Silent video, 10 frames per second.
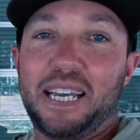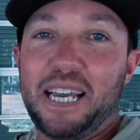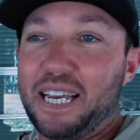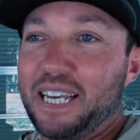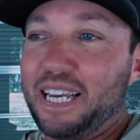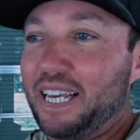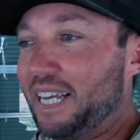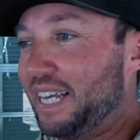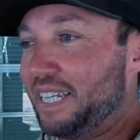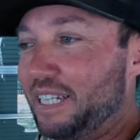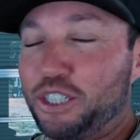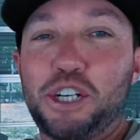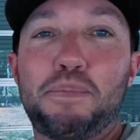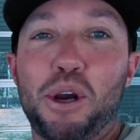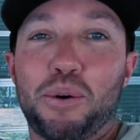it
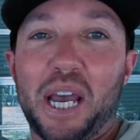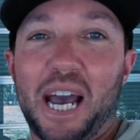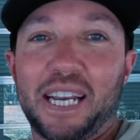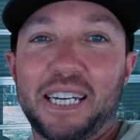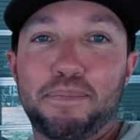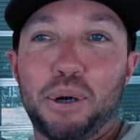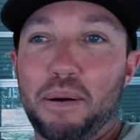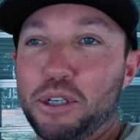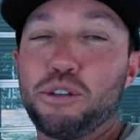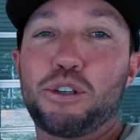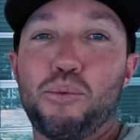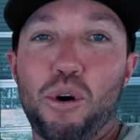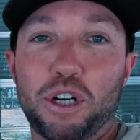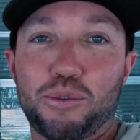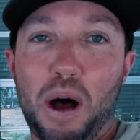should be okay. But I'm gonna do some
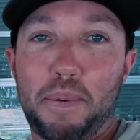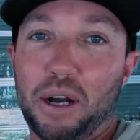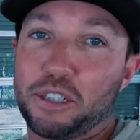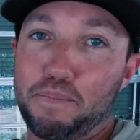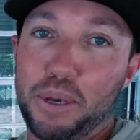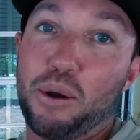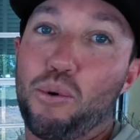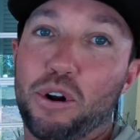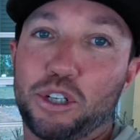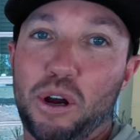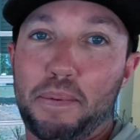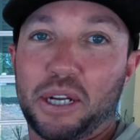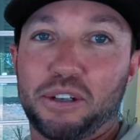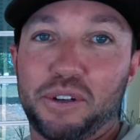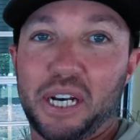water swap outs, some big water swap
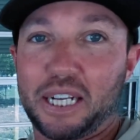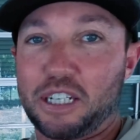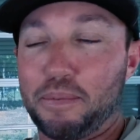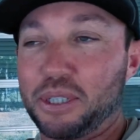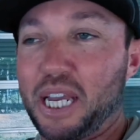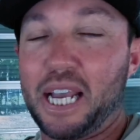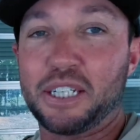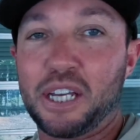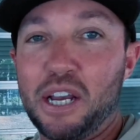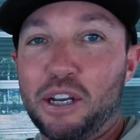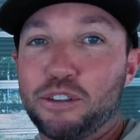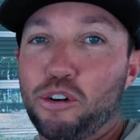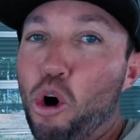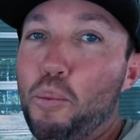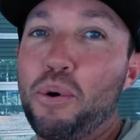outs over the next couple days.
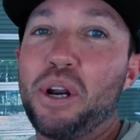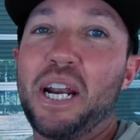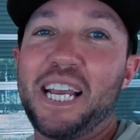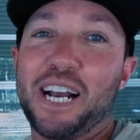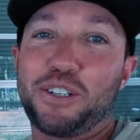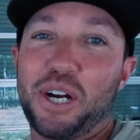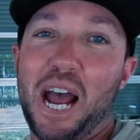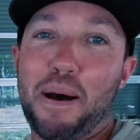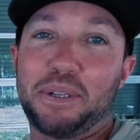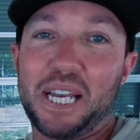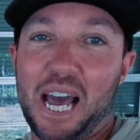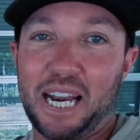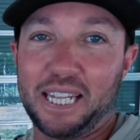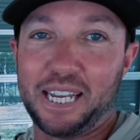So don't put any extra habitat in